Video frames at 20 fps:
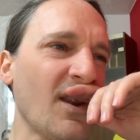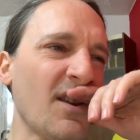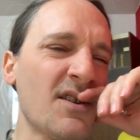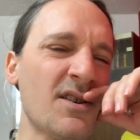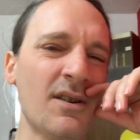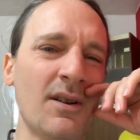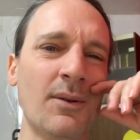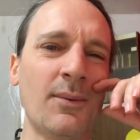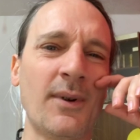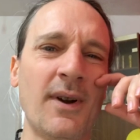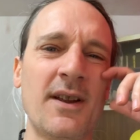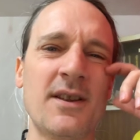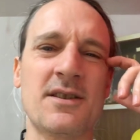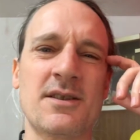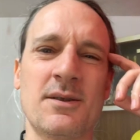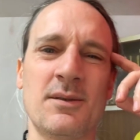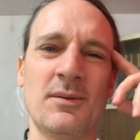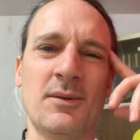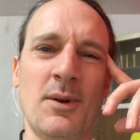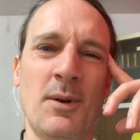So anyway,
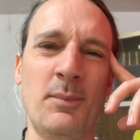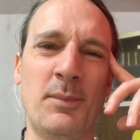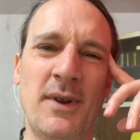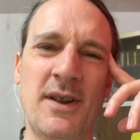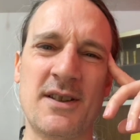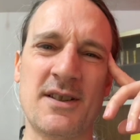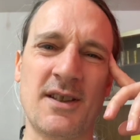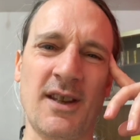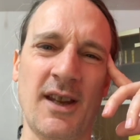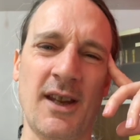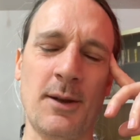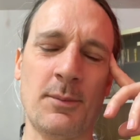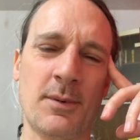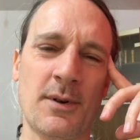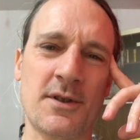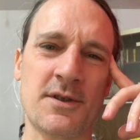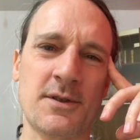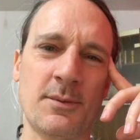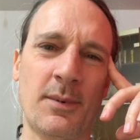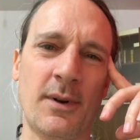it's a bit deep,
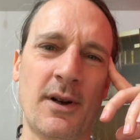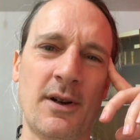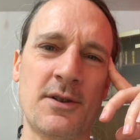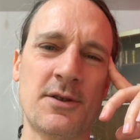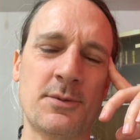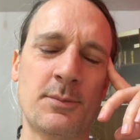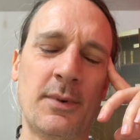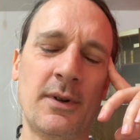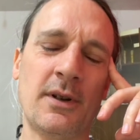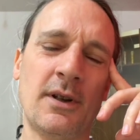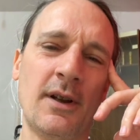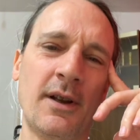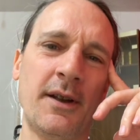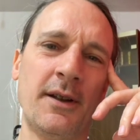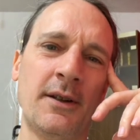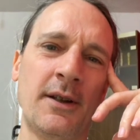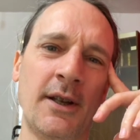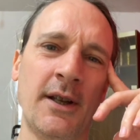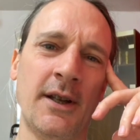I suppose, but like,